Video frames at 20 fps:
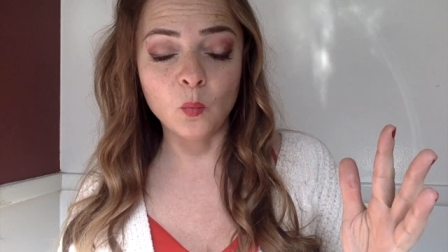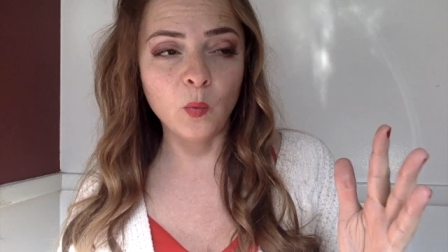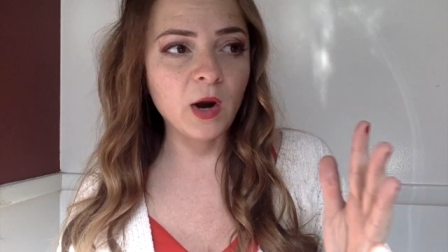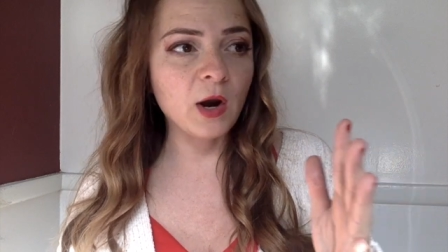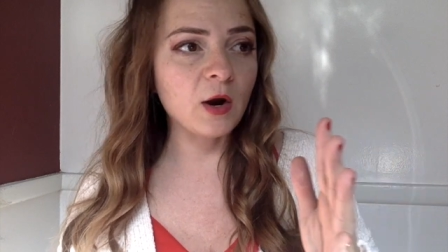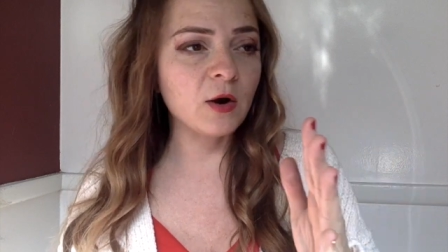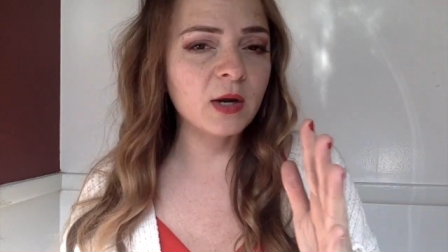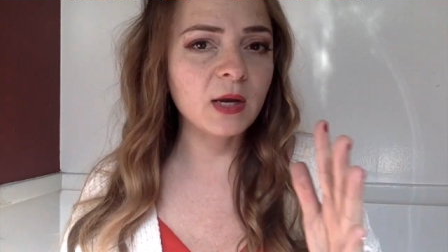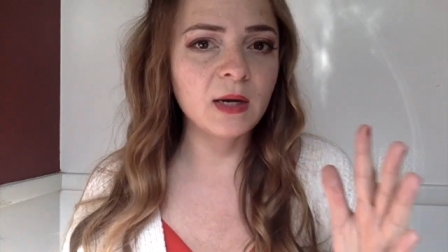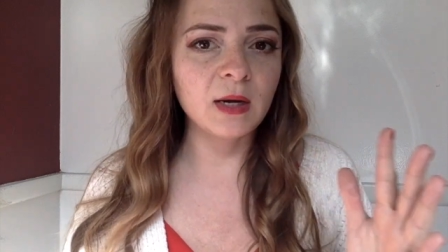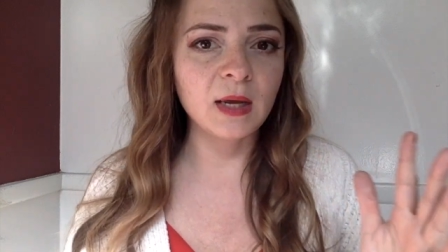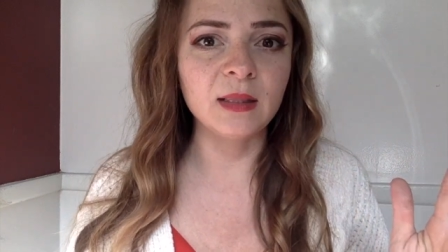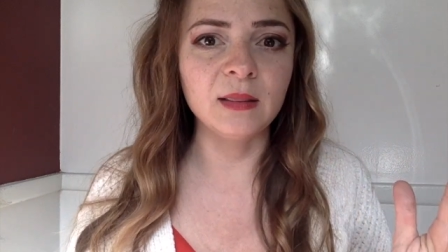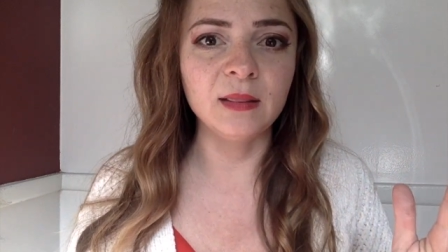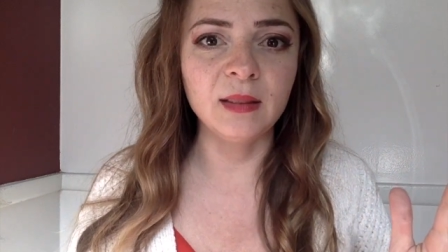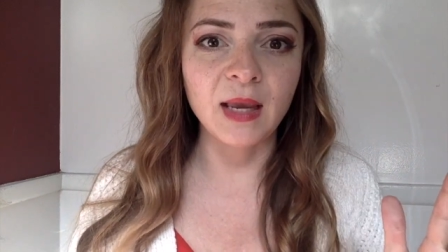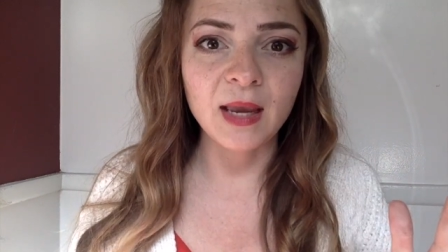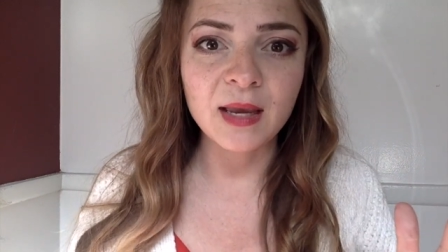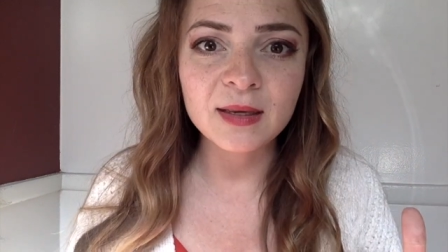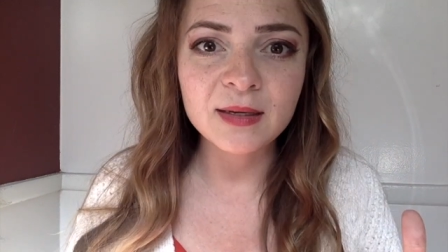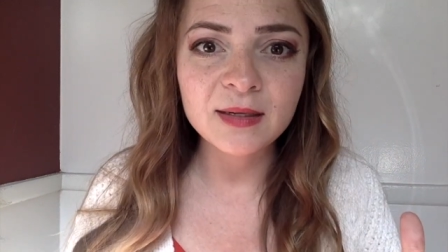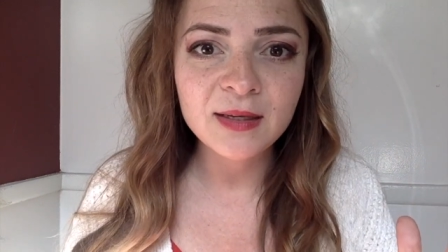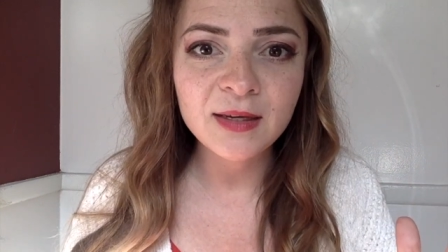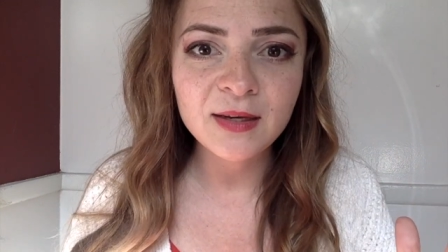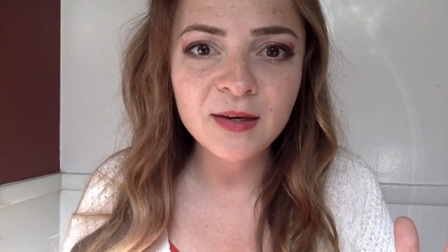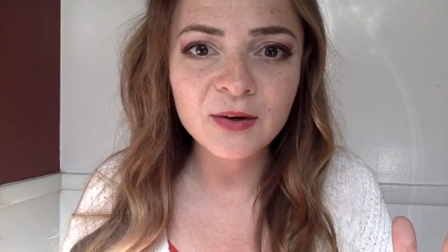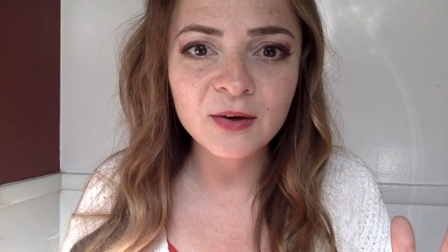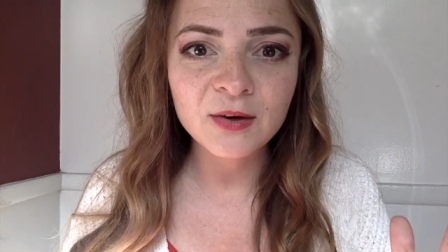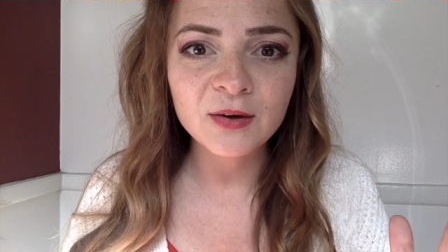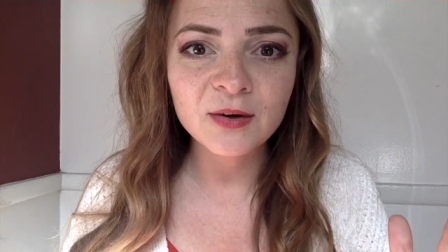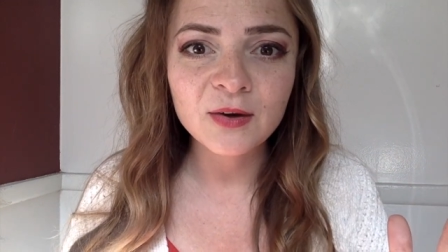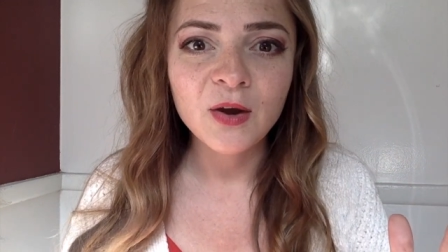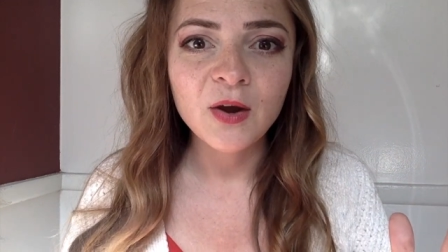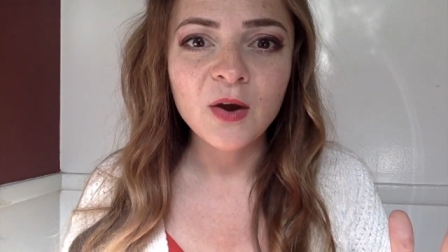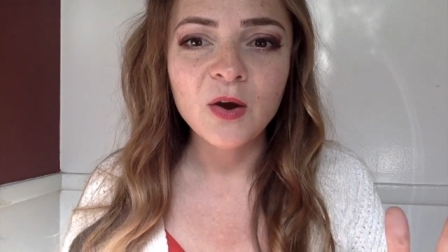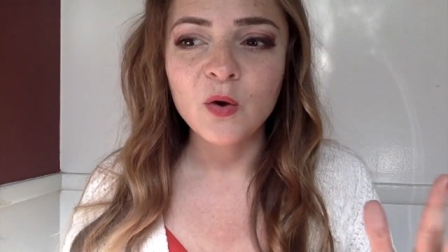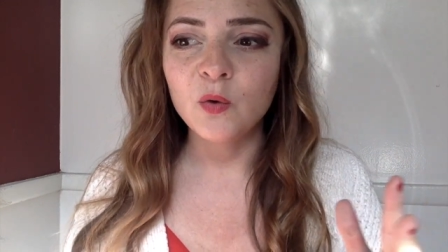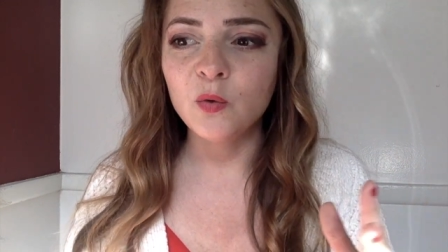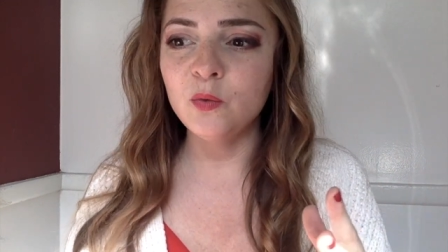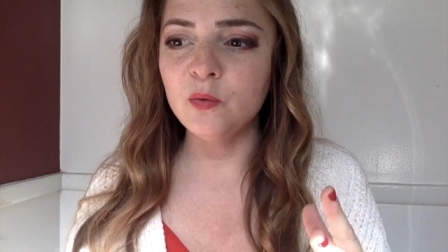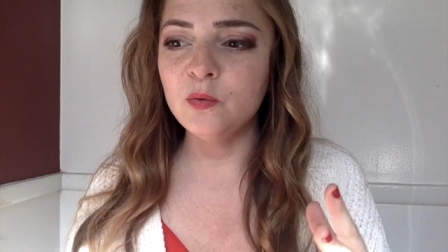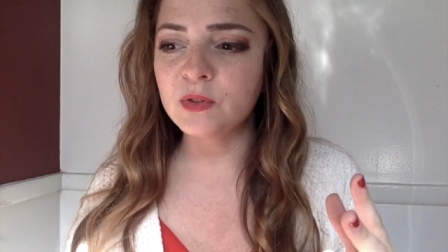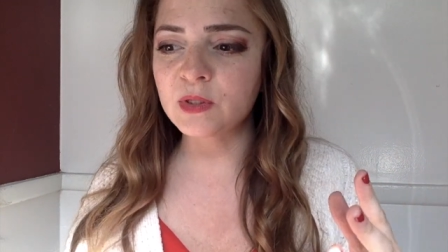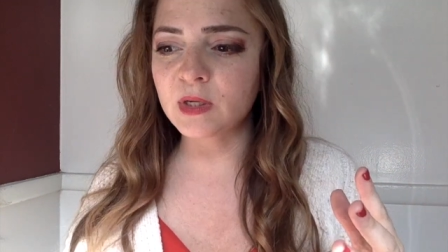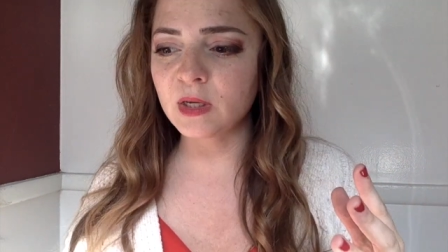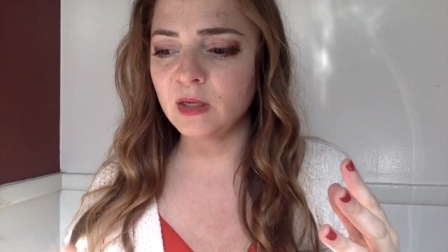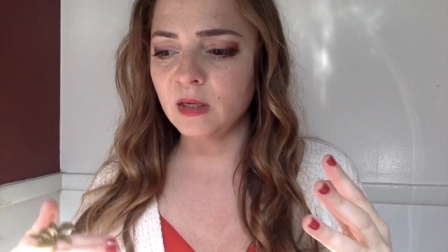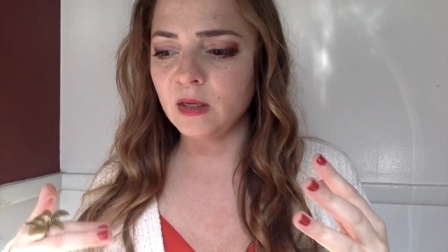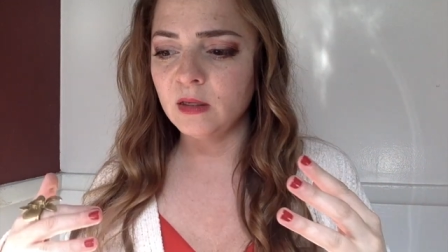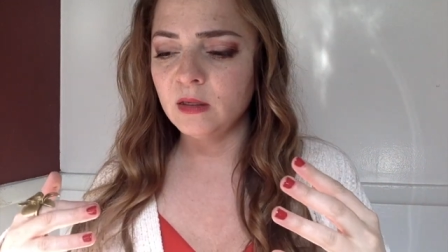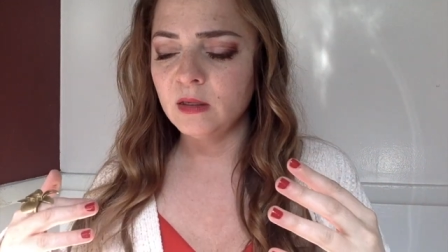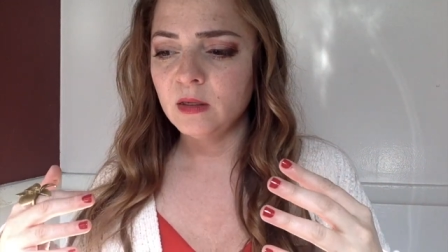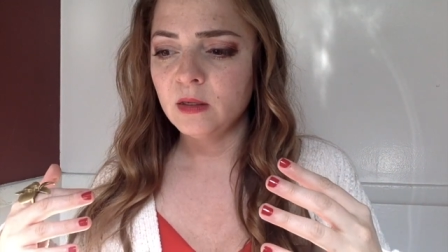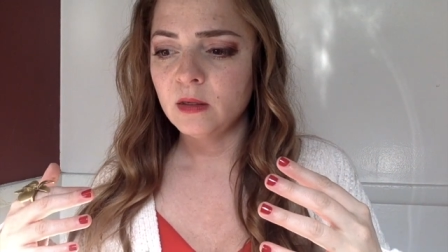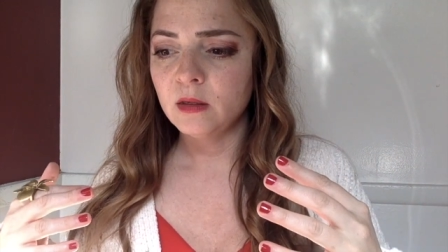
where can I land here, who's going to